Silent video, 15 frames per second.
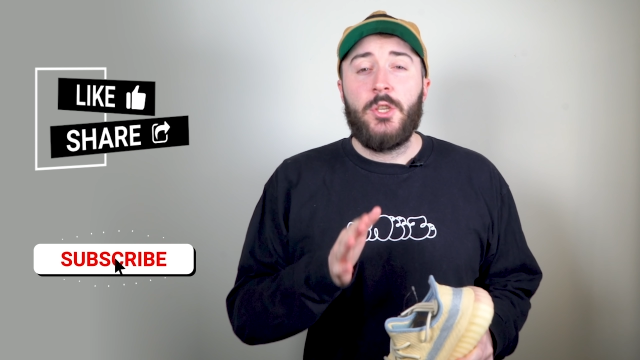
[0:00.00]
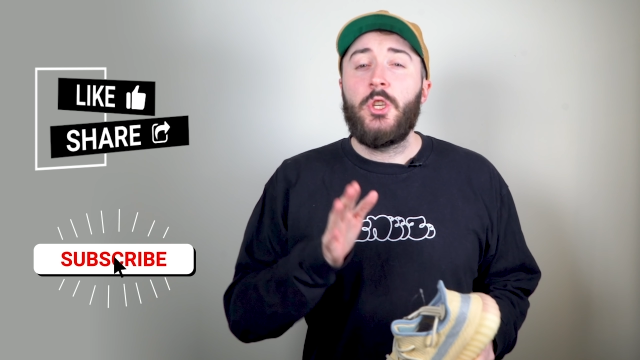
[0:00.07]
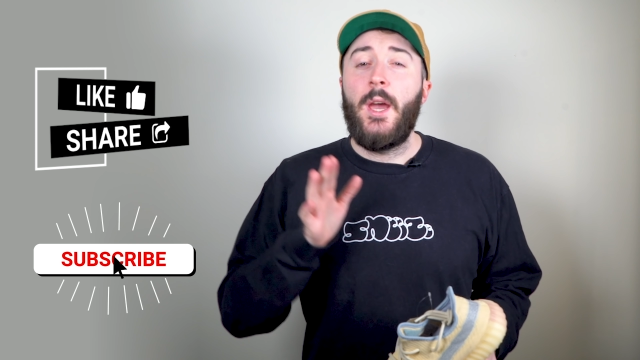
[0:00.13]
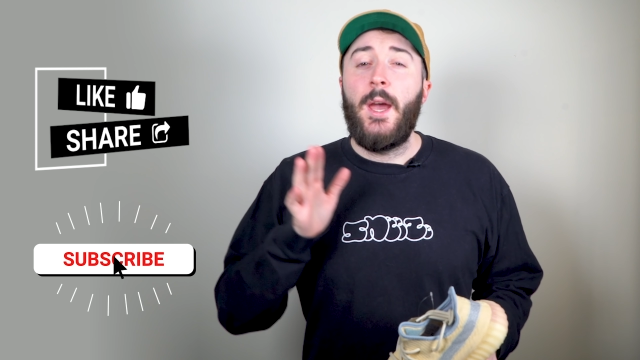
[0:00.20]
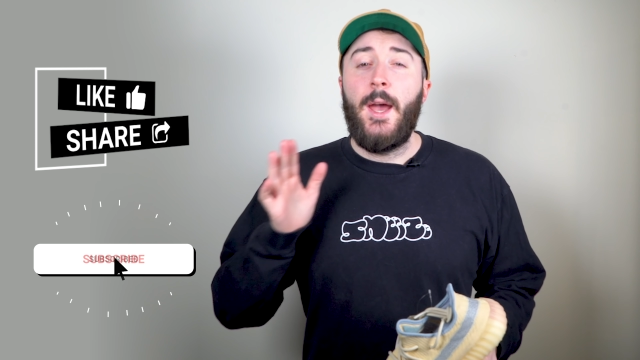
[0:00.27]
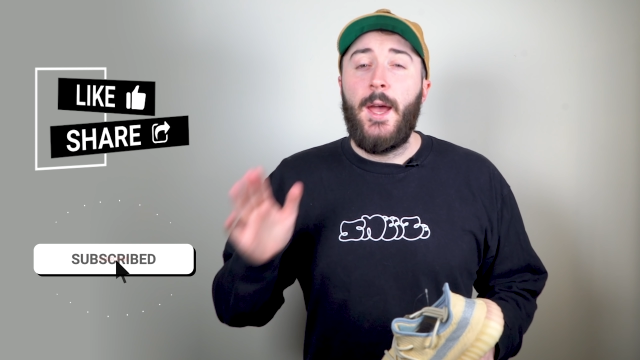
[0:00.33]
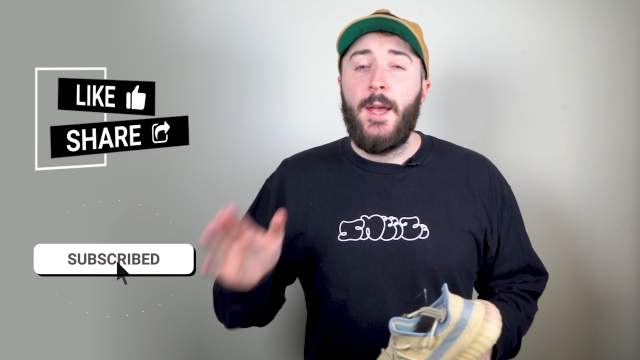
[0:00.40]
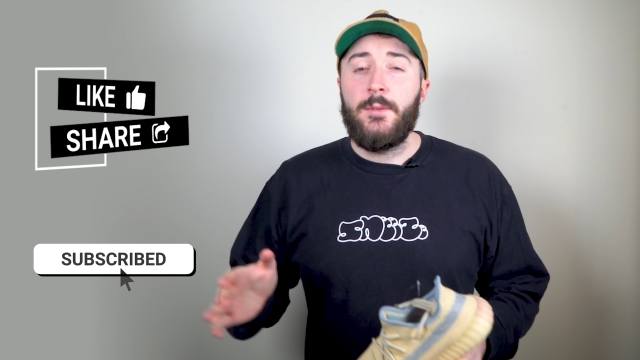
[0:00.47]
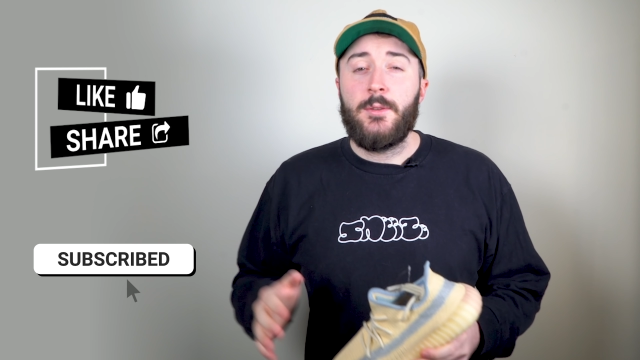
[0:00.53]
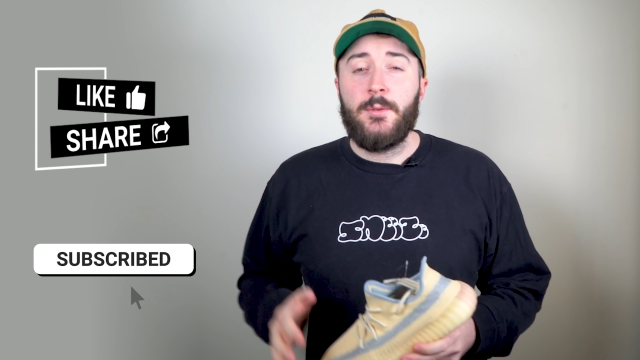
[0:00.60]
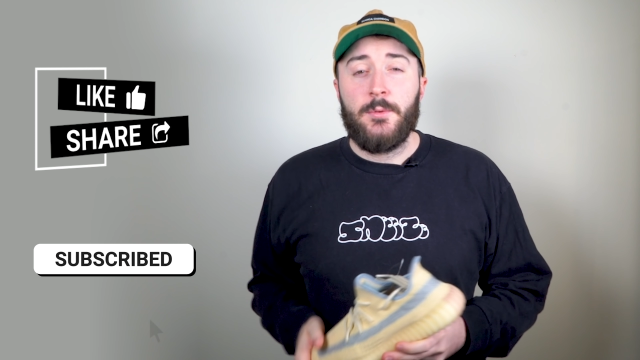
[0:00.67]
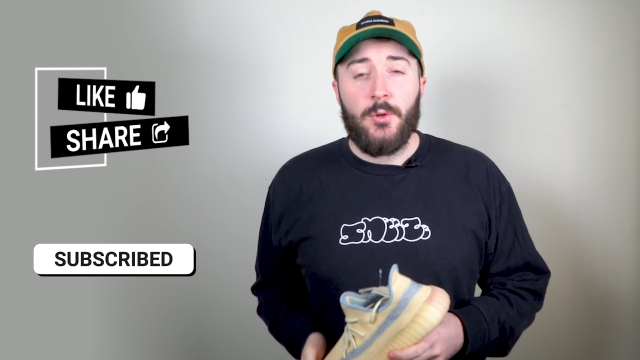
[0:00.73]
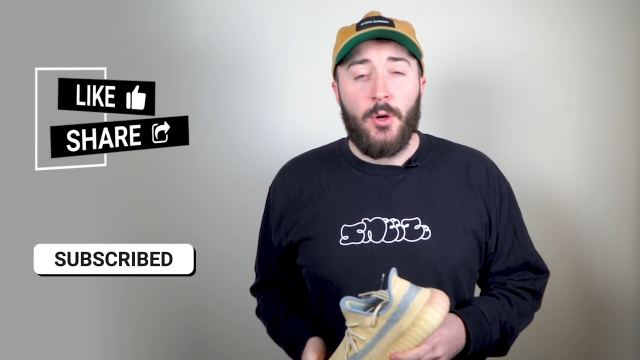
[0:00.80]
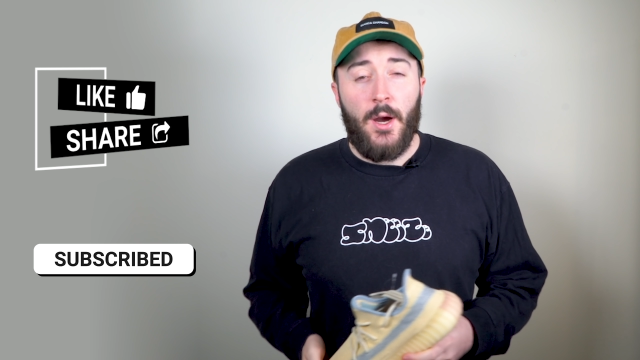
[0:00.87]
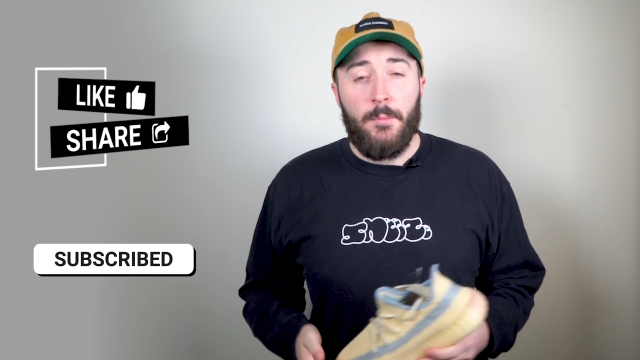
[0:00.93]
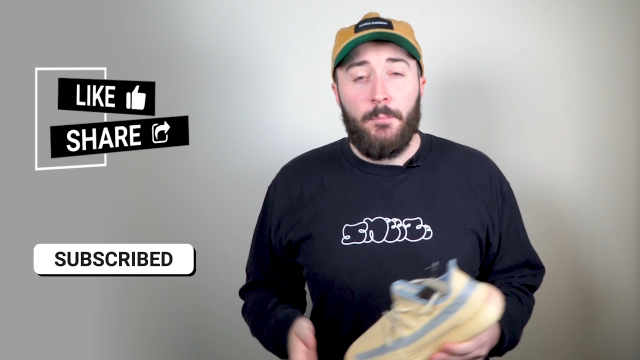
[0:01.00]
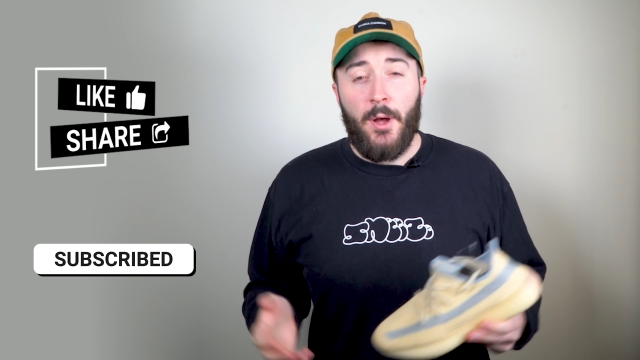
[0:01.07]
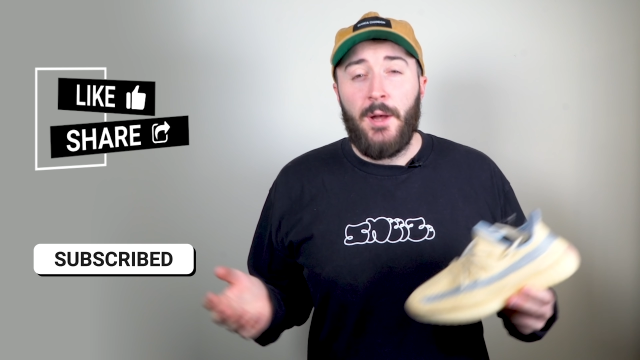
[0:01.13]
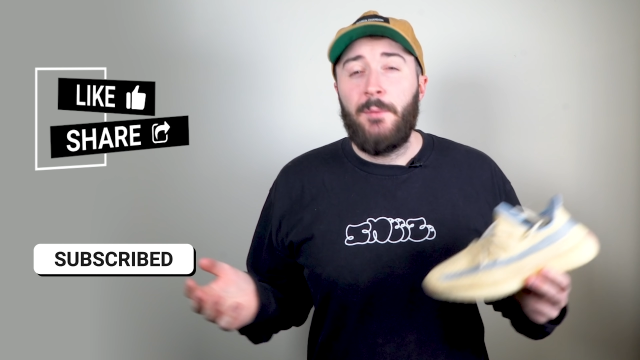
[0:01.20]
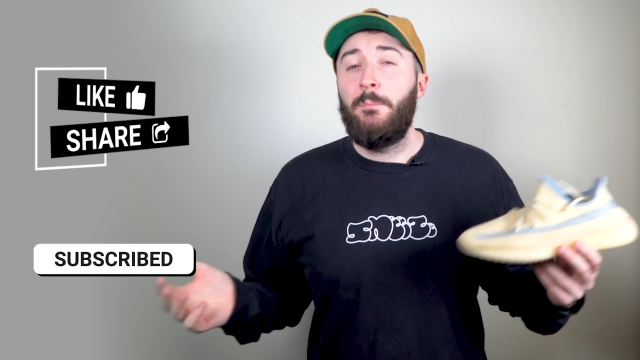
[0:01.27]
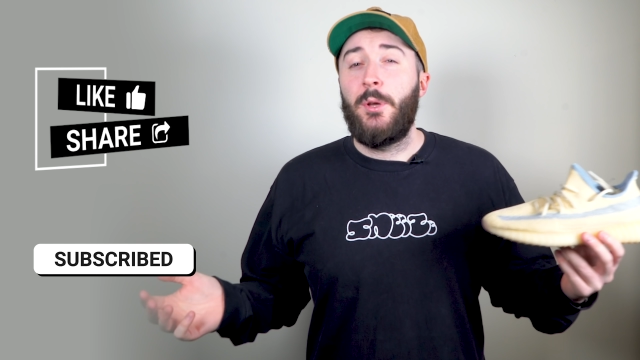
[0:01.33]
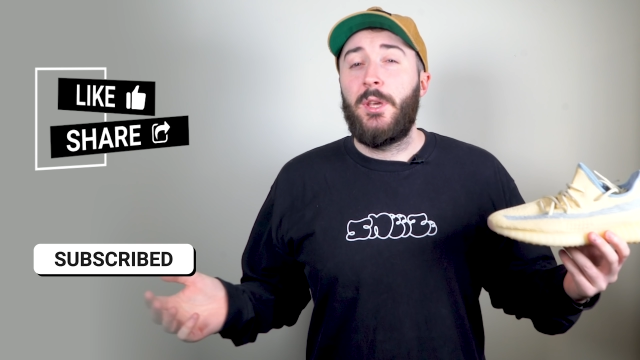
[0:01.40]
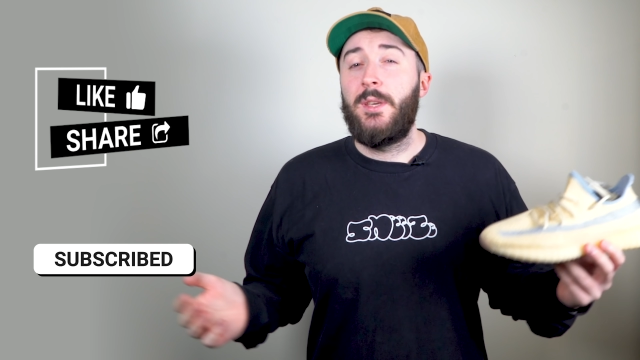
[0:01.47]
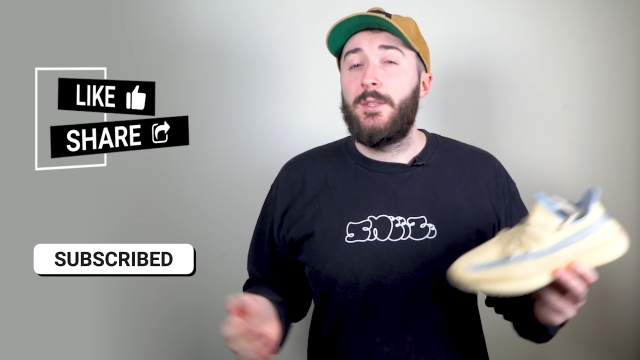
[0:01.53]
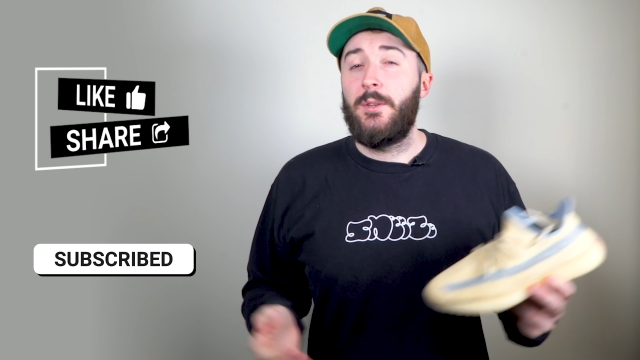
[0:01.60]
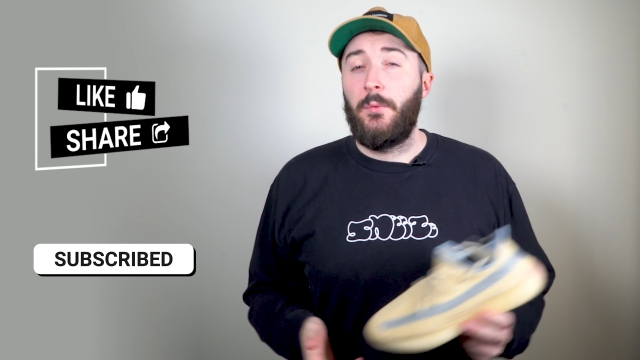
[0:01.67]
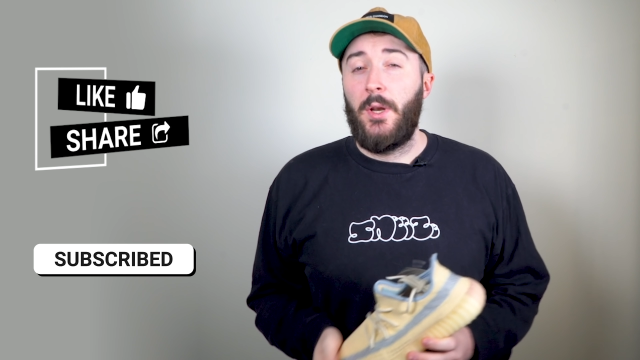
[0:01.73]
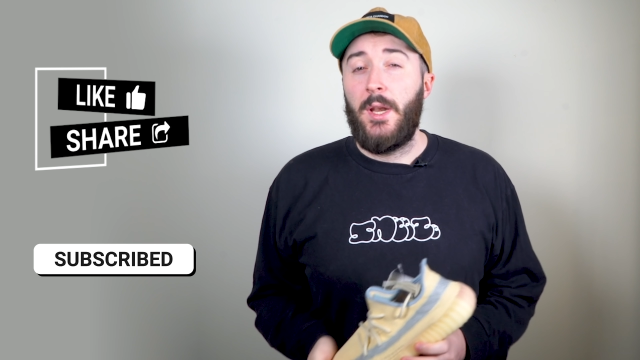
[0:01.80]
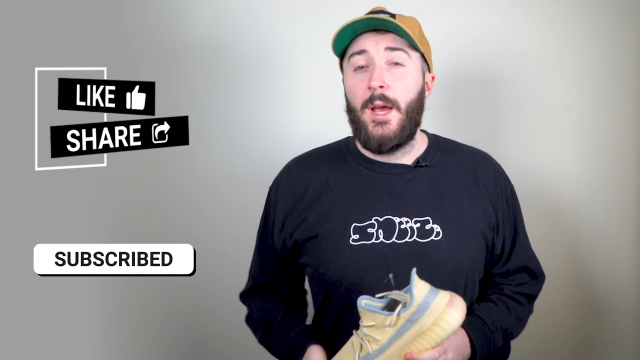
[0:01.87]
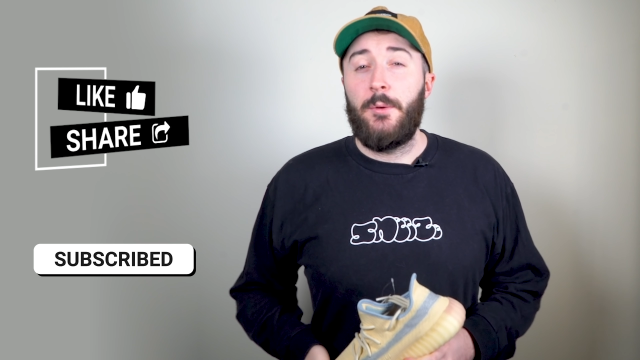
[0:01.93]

share and subscribe button because it really